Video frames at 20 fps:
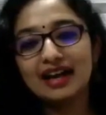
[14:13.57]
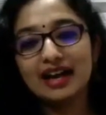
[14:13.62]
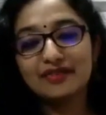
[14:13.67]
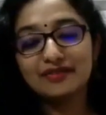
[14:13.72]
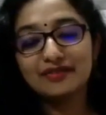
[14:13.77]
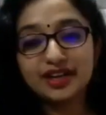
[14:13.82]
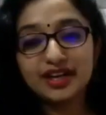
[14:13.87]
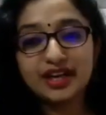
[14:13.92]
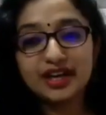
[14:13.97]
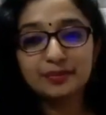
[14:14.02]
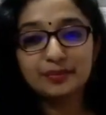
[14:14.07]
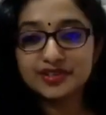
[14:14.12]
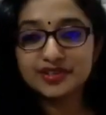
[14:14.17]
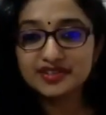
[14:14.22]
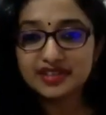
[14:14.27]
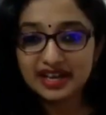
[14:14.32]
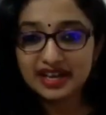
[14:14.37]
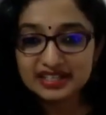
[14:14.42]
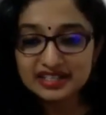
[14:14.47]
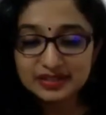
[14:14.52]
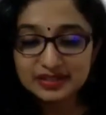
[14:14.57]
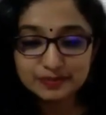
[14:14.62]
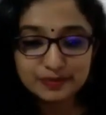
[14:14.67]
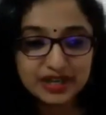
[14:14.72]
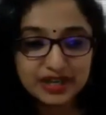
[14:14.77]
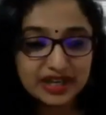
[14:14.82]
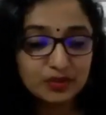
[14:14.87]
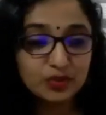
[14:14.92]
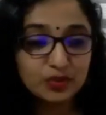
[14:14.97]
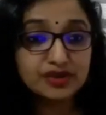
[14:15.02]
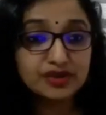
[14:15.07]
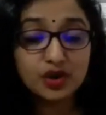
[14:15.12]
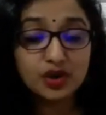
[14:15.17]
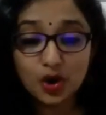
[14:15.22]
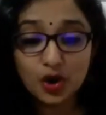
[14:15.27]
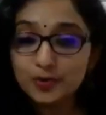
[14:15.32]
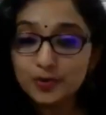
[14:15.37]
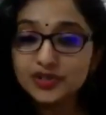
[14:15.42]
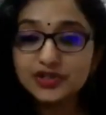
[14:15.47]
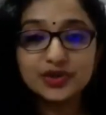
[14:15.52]
Every day presents me with
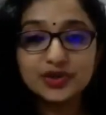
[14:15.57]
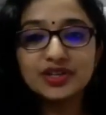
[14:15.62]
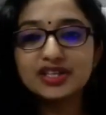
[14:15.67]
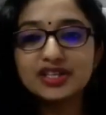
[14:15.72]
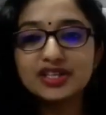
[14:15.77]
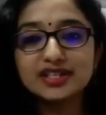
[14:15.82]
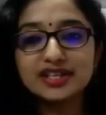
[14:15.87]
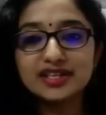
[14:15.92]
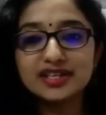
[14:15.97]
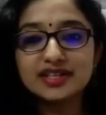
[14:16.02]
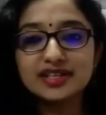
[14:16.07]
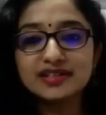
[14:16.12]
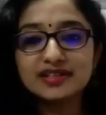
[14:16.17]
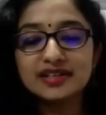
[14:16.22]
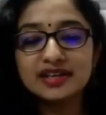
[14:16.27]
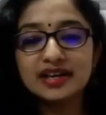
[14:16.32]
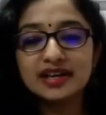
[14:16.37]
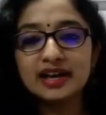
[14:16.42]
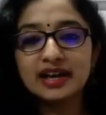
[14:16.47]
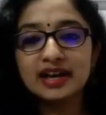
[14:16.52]
opportunities.